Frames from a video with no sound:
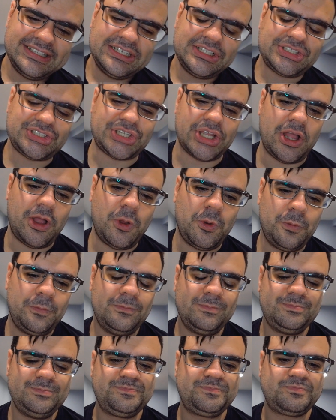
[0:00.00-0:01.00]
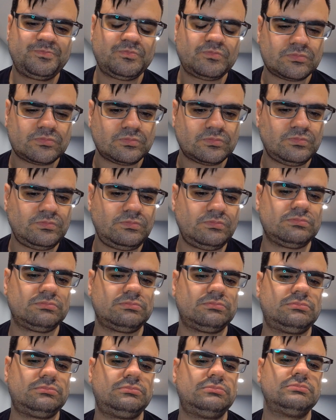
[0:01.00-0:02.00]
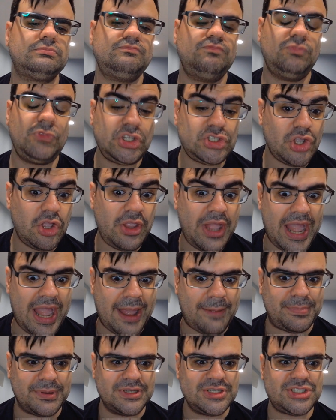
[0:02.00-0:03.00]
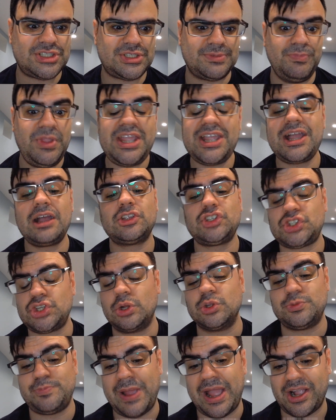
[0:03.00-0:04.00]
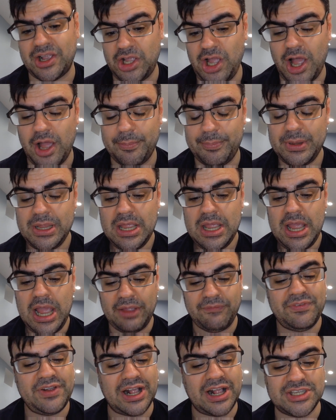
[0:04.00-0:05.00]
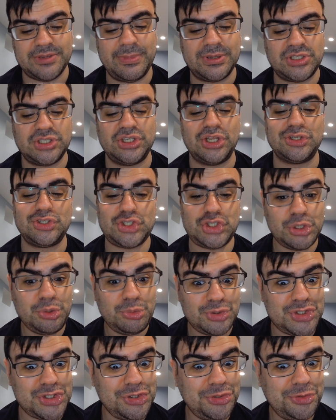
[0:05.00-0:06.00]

So when this all happens. Mika shows back up. I forgot to mention that. Choo choo!